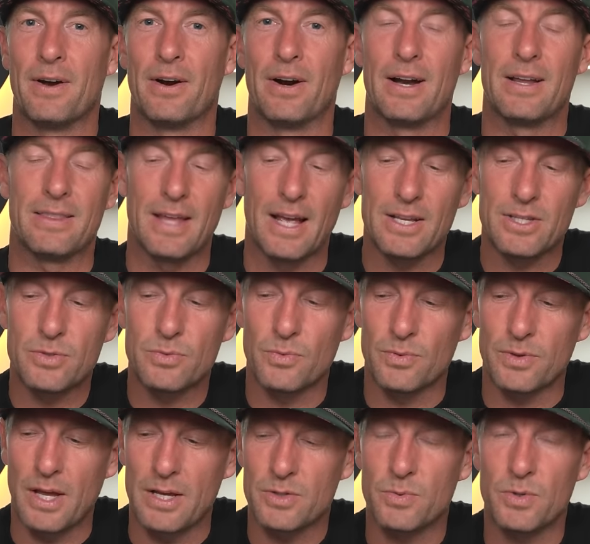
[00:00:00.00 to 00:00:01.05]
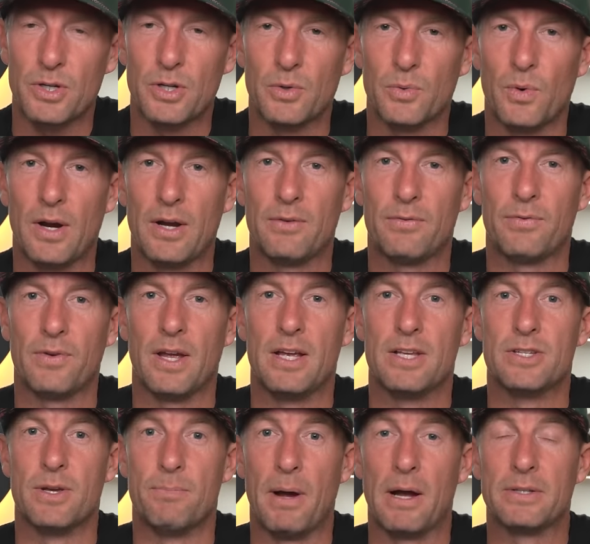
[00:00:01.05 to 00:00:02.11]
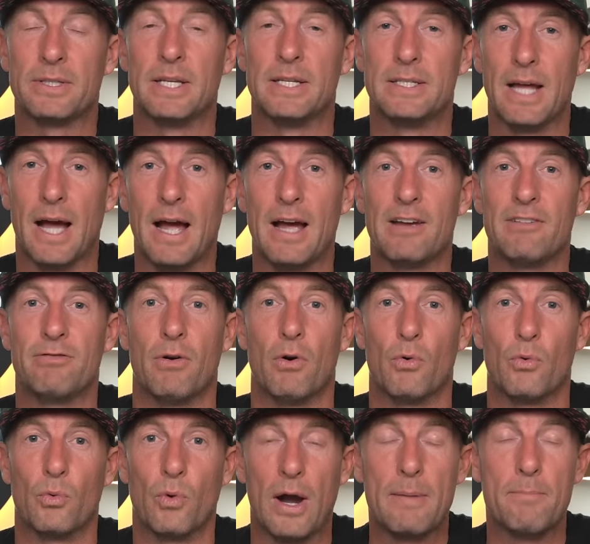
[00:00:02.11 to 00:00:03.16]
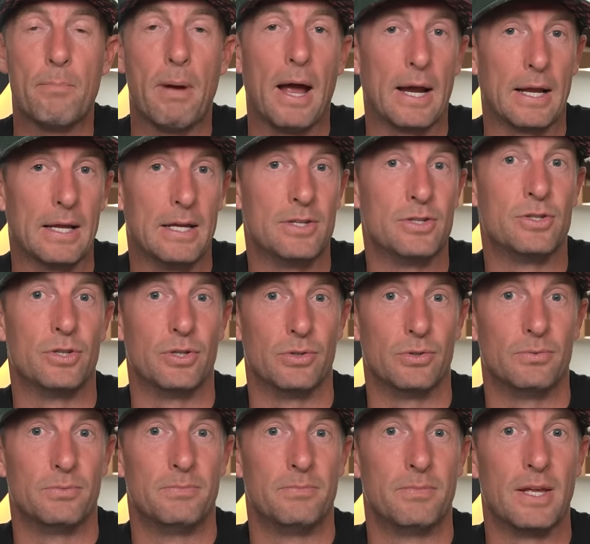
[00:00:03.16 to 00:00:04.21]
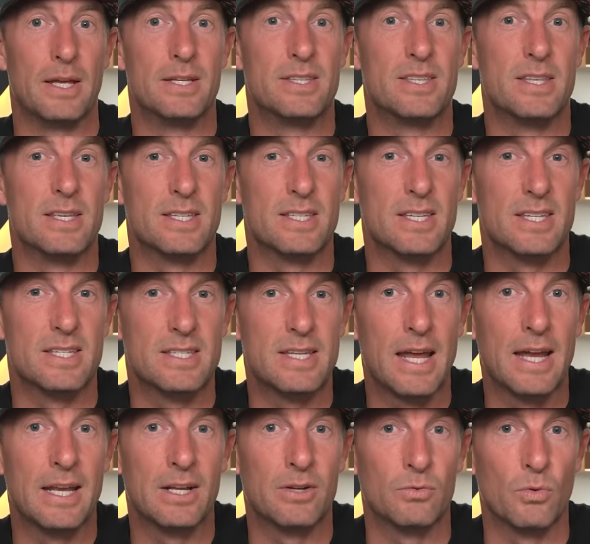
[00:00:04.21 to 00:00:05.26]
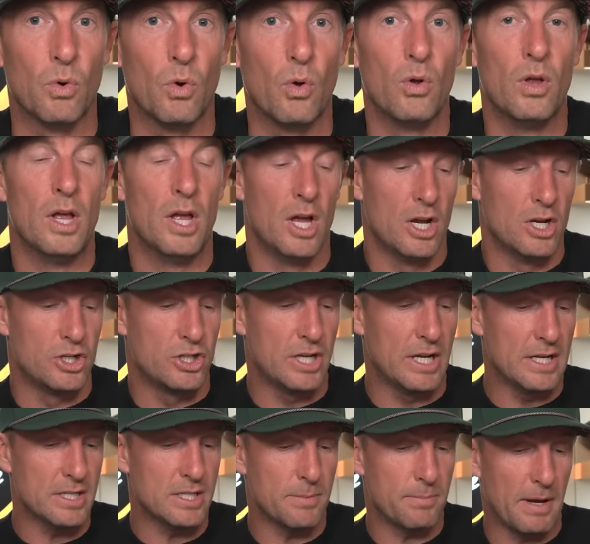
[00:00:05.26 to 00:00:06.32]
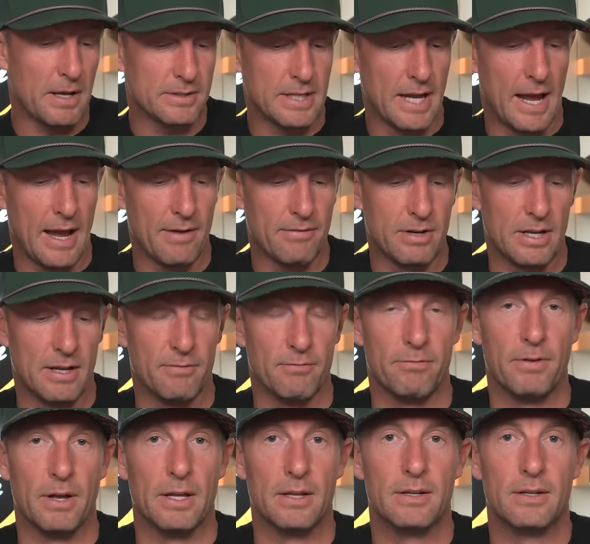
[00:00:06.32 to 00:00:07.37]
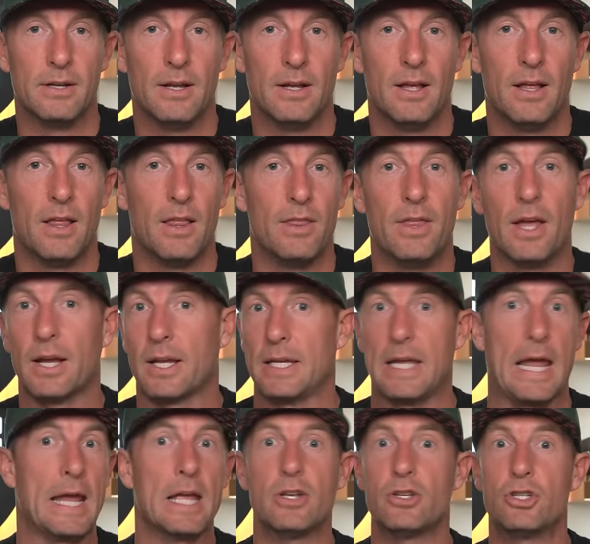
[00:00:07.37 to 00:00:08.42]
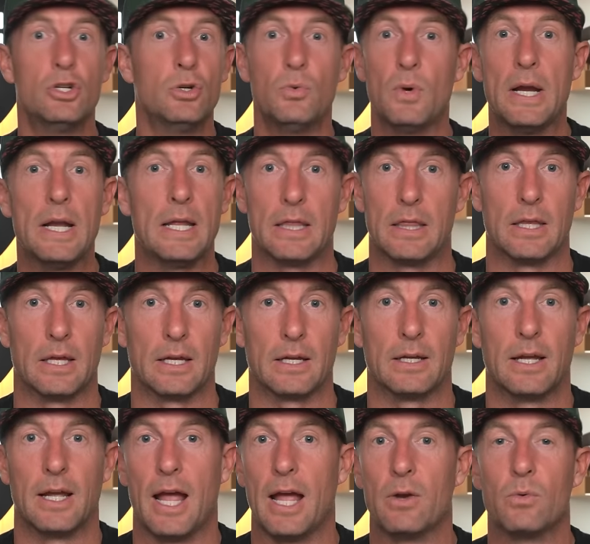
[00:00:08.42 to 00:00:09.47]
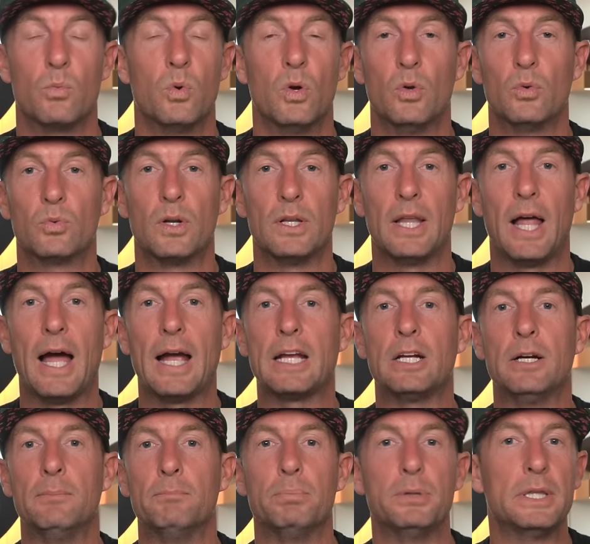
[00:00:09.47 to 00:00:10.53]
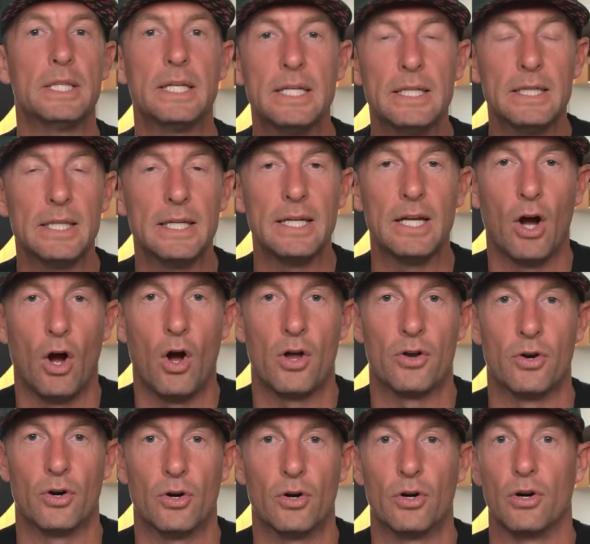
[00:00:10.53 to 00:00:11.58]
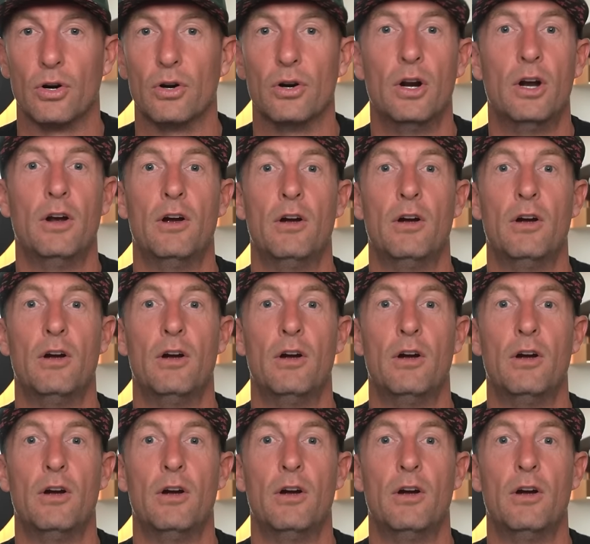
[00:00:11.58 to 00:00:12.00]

All right? That's that's what your wife is about to dive right back into is the sustaining role. She is about to have an infant that can't do anything and will rely completely on her.